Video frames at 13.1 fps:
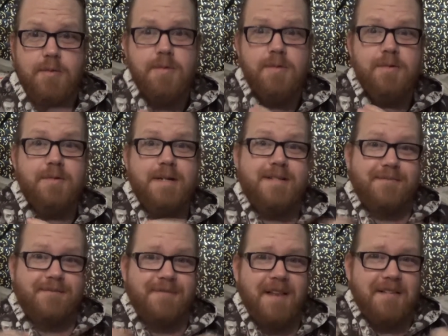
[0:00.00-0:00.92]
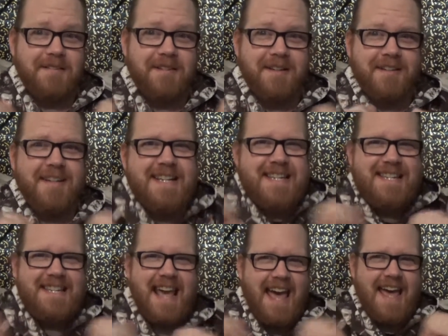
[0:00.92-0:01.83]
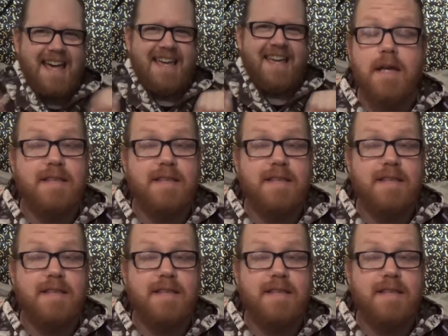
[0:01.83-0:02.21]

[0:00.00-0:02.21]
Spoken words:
ooh, it's vulgar, yay.